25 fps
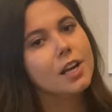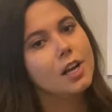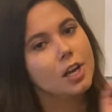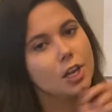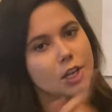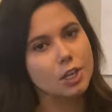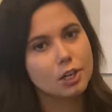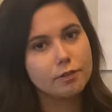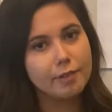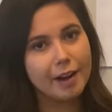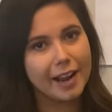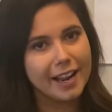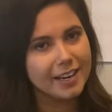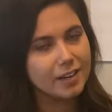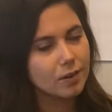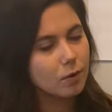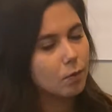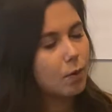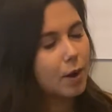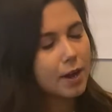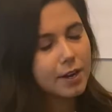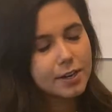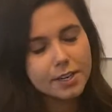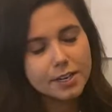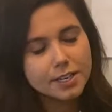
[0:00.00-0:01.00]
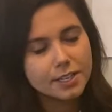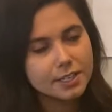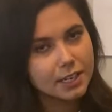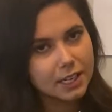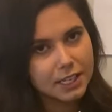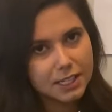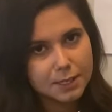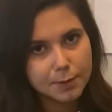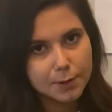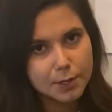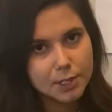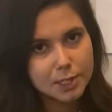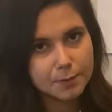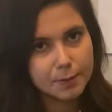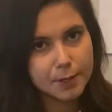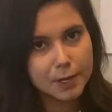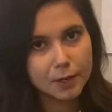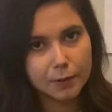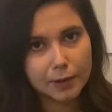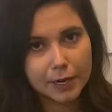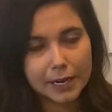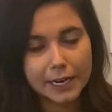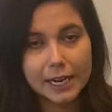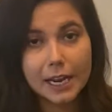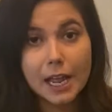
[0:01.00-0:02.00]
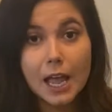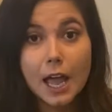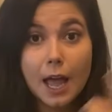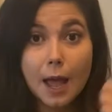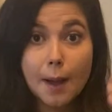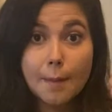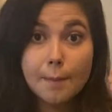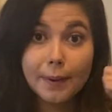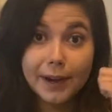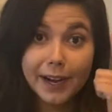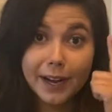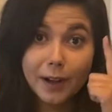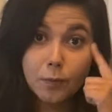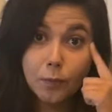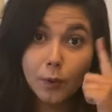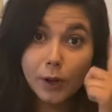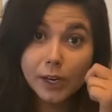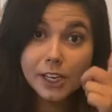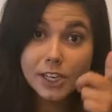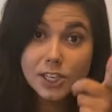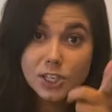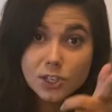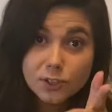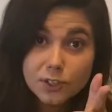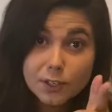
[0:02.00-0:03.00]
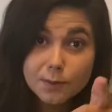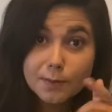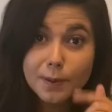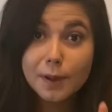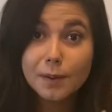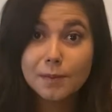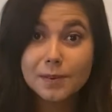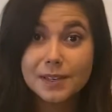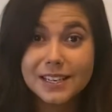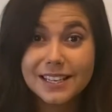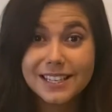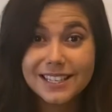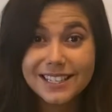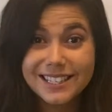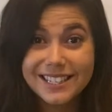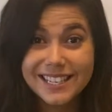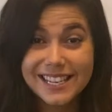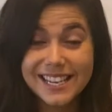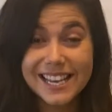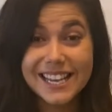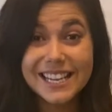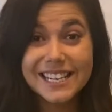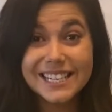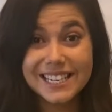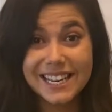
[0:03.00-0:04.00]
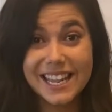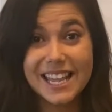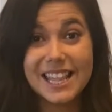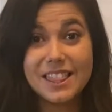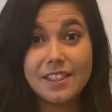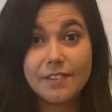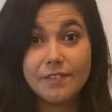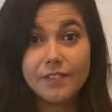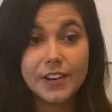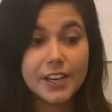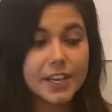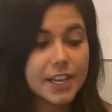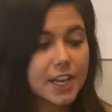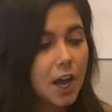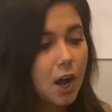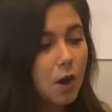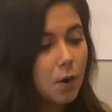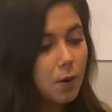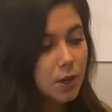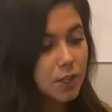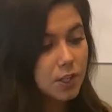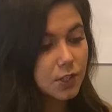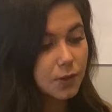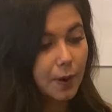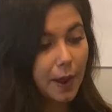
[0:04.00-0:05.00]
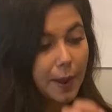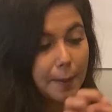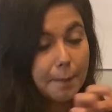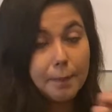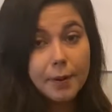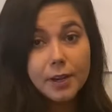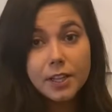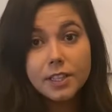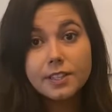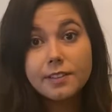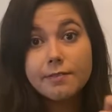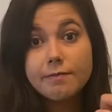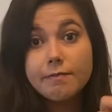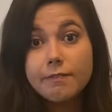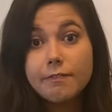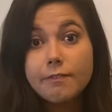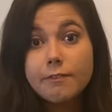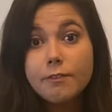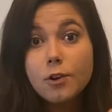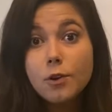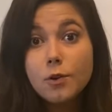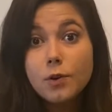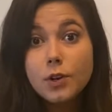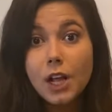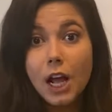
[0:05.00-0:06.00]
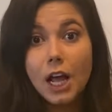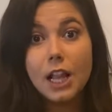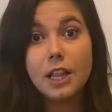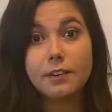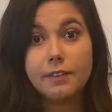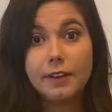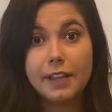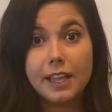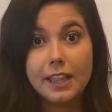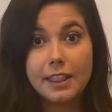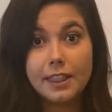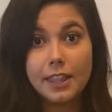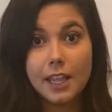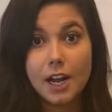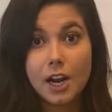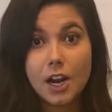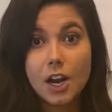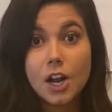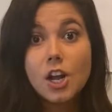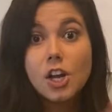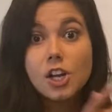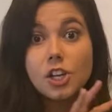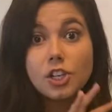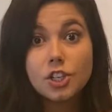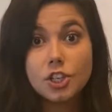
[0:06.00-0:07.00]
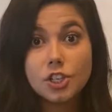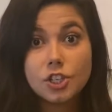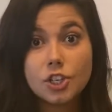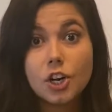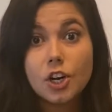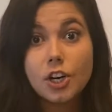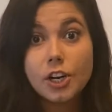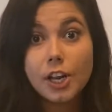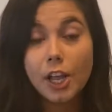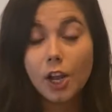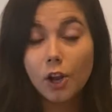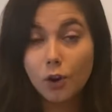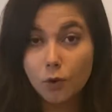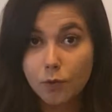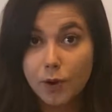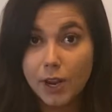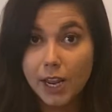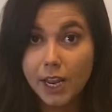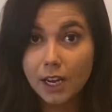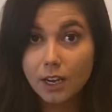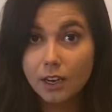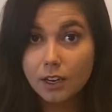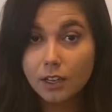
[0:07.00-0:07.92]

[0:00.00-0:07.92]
You're right, water is not supposed to be green, but I wanted you to be able to see it in the video, so I put some food coloring in there to turn it green.